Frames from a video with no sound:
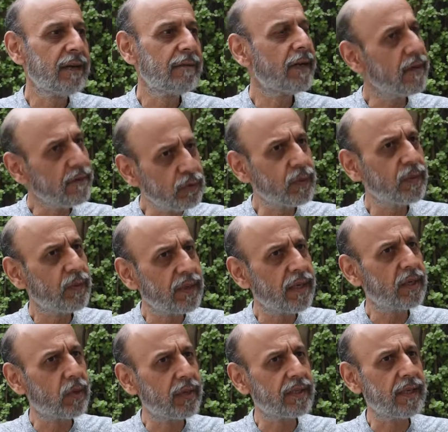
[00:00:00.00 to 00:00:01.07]
Very few people
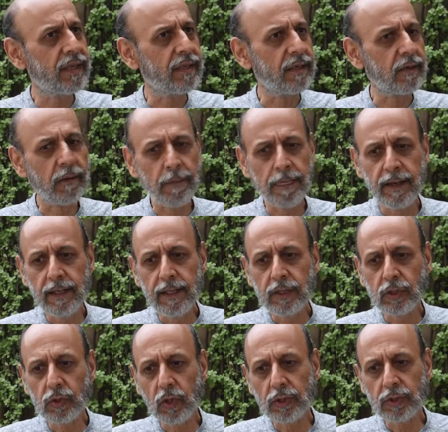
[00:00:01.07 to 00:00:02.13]
are doing that now.
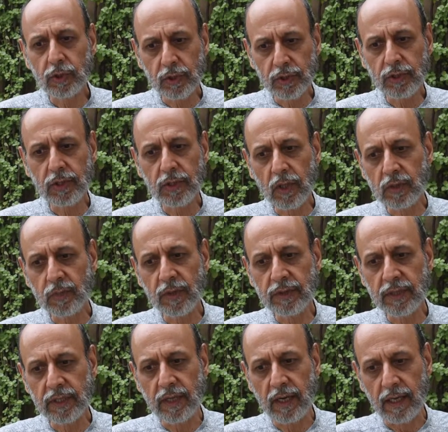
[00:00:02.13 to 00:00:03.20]
So a social
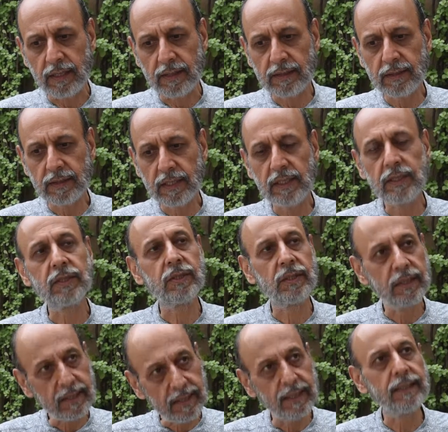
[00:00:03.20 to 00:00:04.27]
documentary grant is
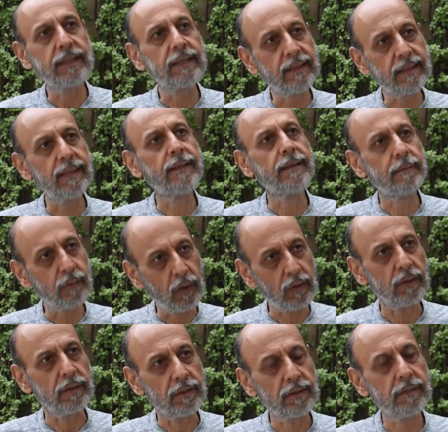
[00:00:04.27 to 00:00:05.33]
really, really
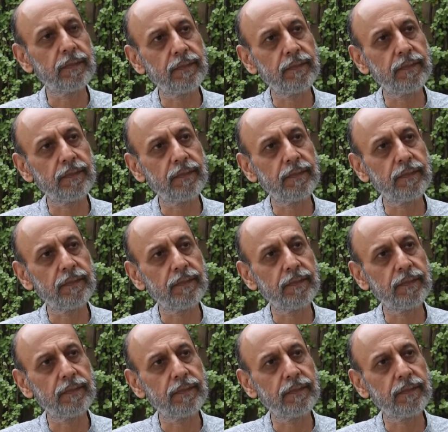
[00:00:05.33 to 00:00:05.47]
important.